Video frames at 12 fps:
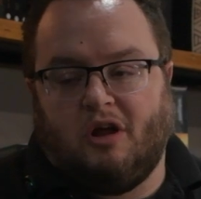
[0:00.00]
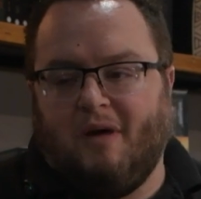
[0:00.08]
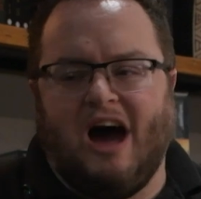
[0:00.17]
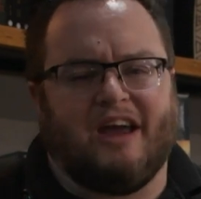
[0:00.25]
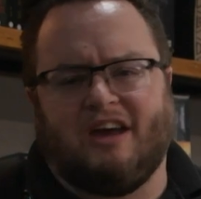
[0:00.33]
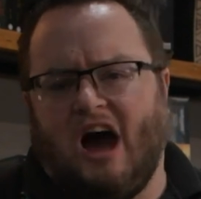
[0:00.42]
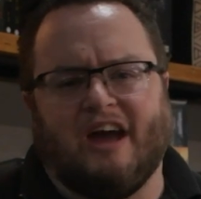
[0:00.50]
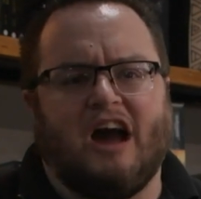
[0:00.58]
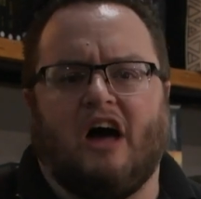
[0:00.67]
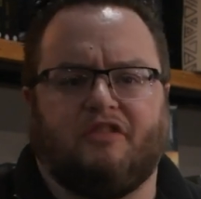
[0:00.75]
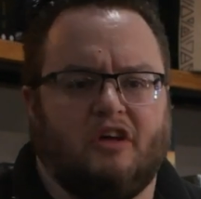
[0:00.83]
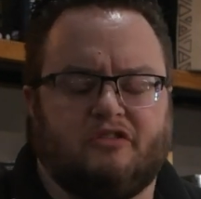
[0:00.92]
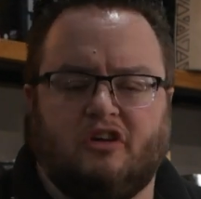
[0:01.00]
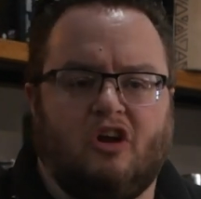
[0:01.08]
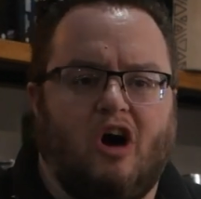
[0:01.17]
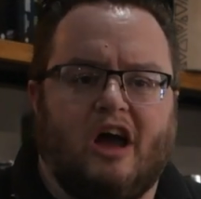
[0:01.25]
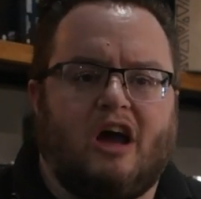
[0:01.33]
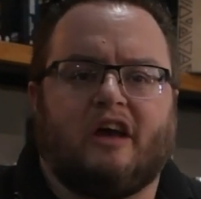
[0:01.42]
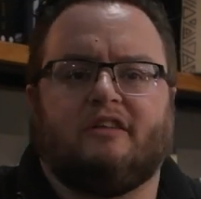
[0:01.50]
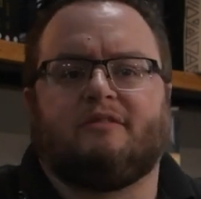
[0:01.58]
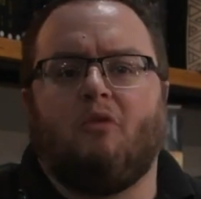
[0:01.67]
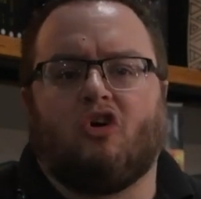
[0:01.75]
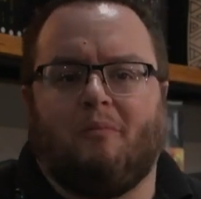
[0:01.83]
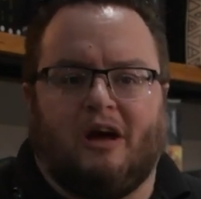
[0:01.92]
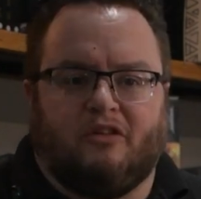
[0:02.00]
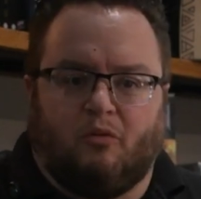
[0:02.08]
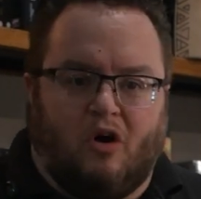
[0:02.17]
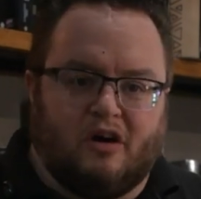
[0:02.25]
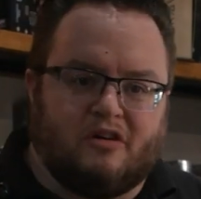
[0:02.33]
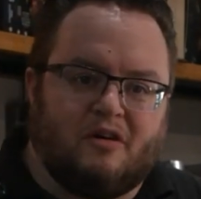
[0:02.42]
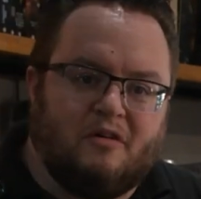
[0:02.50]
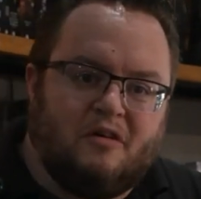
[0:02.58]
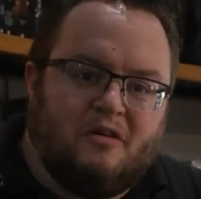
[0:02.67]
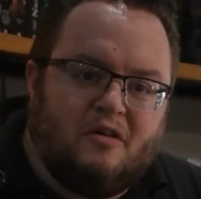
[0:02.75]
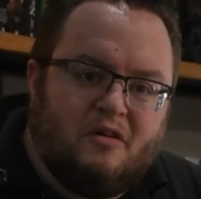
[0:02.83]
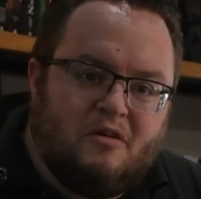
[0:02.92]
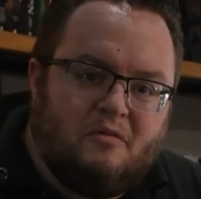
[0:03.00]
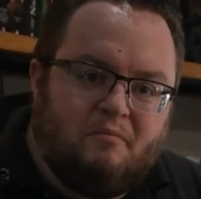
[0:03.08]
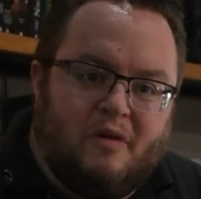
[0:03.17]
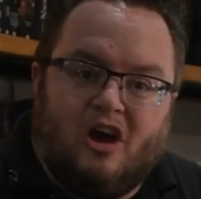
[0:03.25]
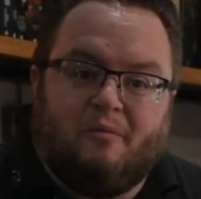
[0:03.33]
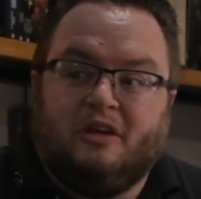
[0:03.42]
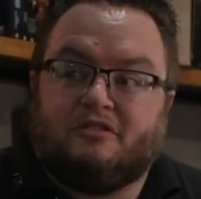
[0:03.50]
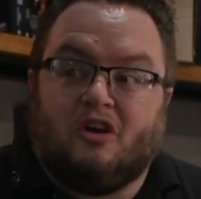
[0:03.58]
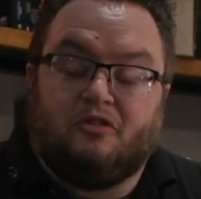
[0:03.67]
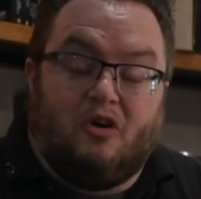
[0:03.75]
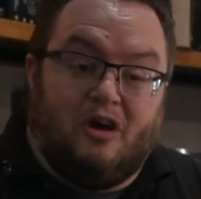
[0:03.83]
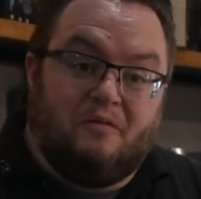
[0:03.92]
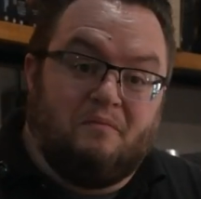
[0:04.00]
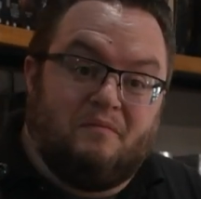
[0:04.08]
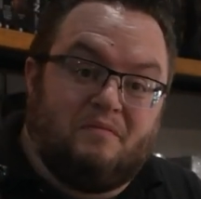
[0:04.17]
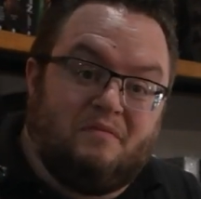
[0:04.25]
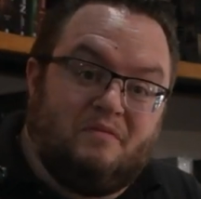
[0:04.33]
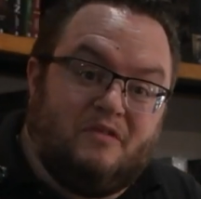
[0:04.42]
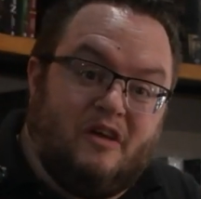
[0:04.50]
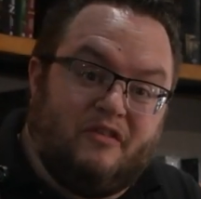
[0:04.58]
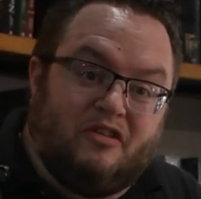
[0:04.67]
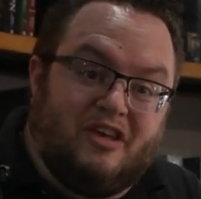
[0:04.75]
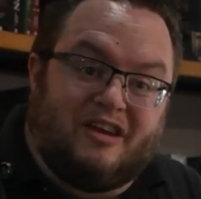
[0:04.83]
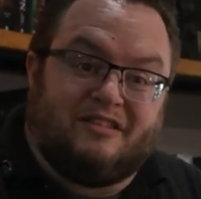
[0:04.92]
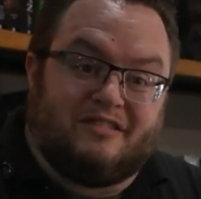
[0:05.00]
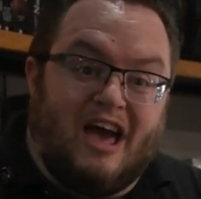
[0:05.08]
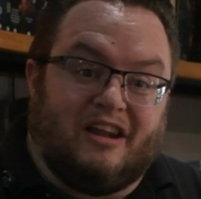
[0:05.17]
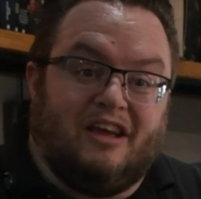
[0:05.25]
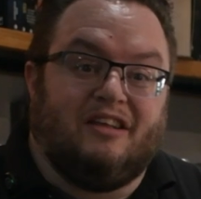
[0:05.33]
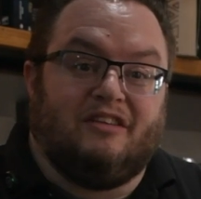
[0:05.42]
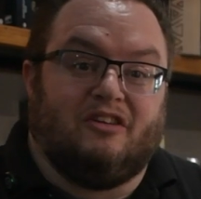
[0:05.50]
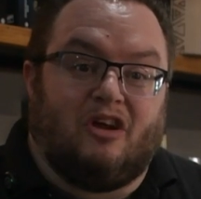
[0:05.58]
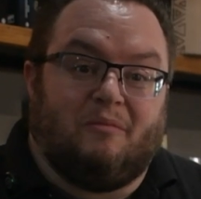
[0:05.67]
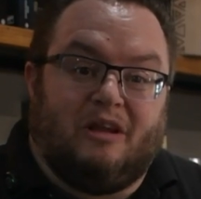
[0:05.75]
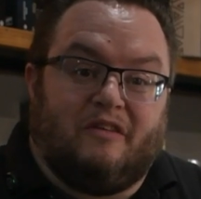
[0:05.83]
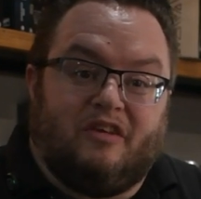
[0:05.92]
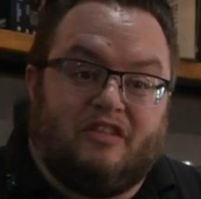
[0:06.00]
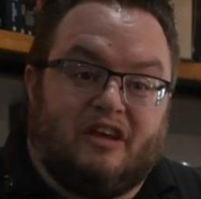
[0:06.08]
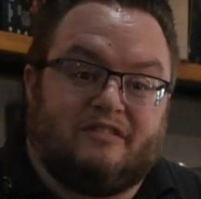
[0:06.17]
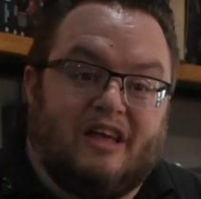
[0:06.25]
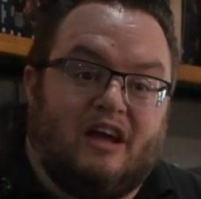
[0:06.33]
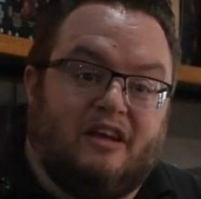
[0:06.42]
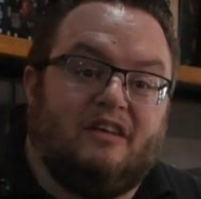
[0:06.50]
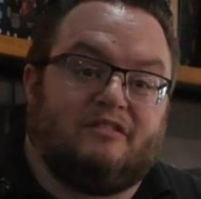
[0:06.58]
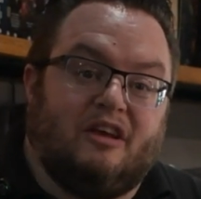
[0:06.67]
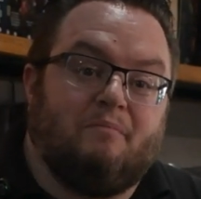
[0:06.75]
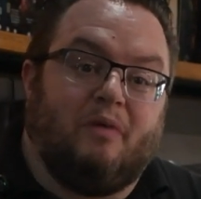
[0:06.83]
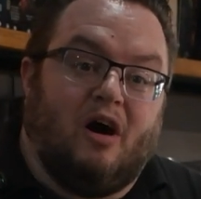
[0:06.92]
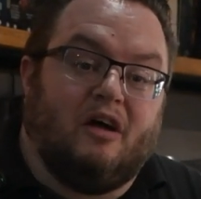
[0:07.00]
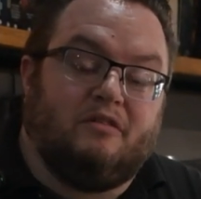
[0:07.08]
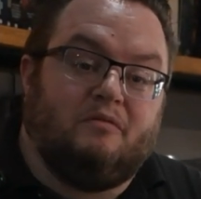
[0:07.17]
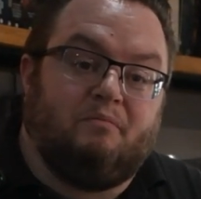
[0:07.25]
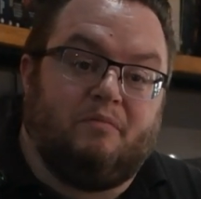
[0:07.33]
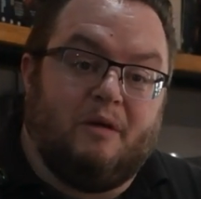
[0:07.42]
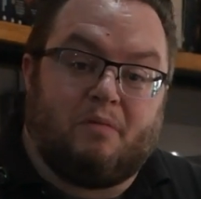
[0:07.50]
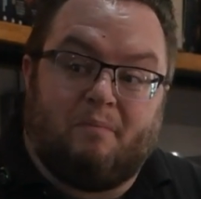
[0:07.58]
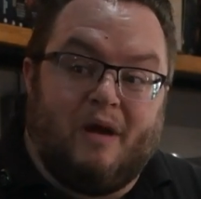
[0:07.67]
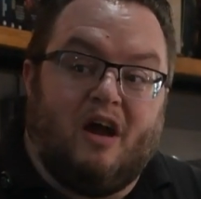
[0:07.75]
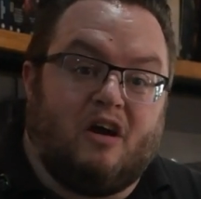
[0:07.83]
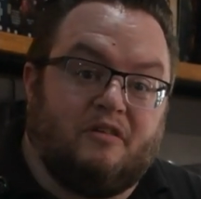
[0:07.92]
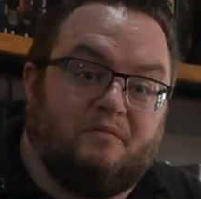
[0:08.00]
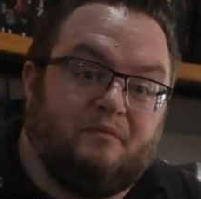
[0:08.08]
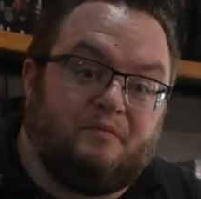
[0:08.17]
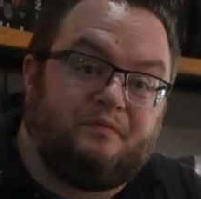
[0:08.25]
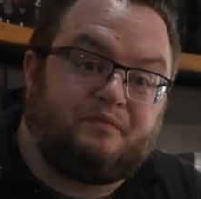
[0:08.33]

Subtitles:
than him. I got this. I could smoke him out of the water. By all means, go do it. If you think it's that easy, you know what I mean? If you think it's that easy, but be prepared.